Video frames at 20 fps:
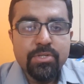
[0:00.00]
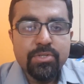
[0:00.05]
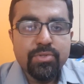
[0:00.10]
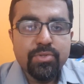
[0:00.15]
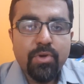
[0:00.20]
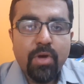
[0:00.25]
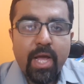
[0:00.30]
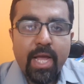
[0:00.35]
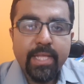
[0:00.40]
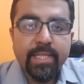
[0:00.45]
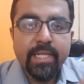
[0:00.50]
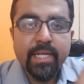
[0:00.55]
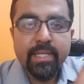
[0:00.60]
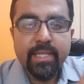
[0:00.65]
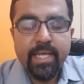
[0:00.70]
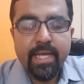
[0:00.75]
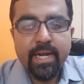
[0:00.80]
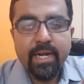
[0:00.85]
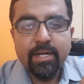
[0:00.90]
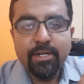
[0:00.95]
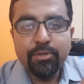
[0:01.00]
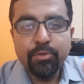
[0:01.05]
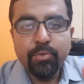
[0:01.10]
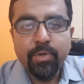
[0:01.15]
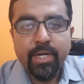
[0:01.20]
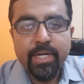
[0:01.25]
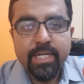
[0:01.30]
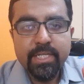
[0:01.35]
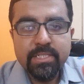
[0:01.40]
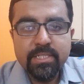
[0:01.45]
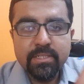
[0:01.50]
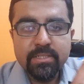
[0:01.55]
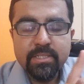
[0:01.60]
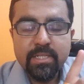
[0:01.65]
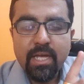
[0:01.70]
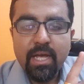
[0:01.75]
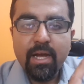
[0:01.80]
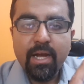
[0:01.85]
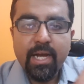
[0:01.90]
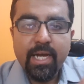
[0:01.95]
So either there are two conditions,
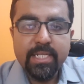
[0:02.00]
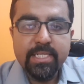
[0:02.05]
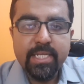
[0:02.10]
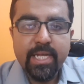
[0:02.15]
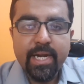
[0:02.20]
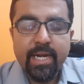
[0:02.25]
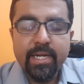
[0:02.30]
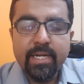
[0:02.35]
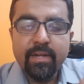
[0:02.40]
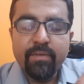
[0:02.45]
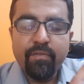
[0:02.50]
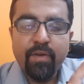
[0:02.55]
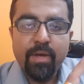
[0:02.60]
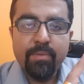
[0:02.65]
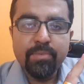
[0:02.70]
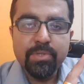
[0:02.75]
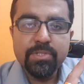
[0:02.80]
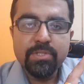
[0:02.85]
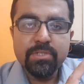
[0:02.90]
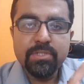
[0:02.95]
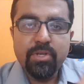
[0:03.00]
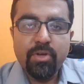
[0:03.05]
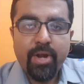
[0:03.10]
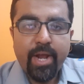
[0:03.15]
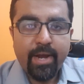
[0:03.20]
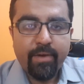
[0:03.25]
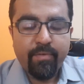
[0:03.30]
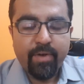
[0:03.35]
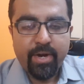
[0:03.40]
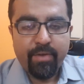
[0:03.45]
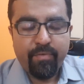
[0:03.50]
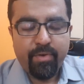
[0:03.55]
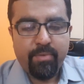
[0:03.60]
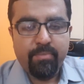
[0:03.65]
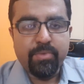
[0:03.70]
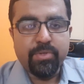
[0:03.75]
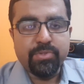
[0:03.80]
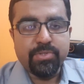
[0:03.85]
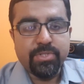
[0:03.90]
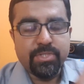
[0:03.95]
congenital phimosis or acquired
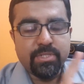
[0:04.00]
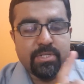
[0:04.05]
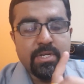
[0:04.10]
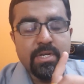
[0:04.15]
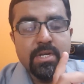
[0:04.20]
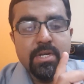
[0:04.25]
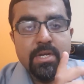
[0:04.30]
phimosis.